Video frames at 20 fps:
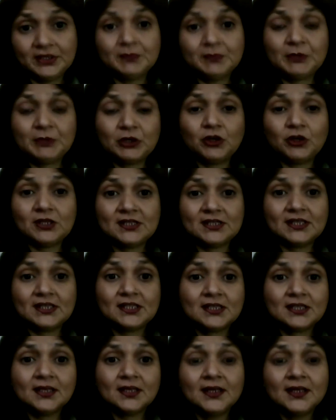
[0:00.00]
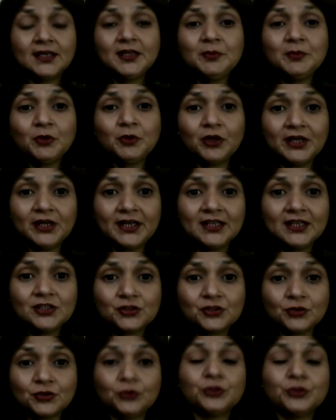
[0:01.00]
Because it's early morning,
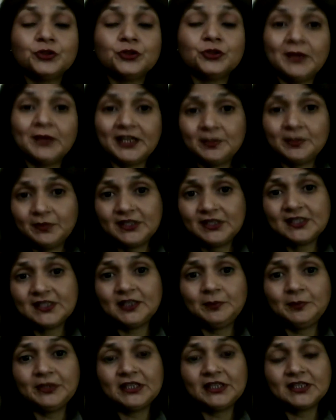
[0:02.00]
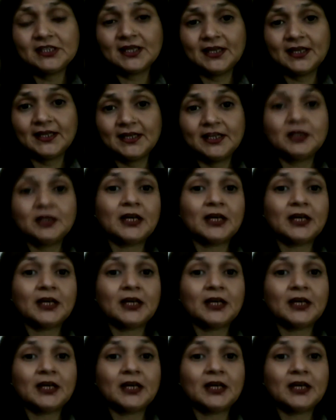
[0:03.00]
so you might be sleeping tired.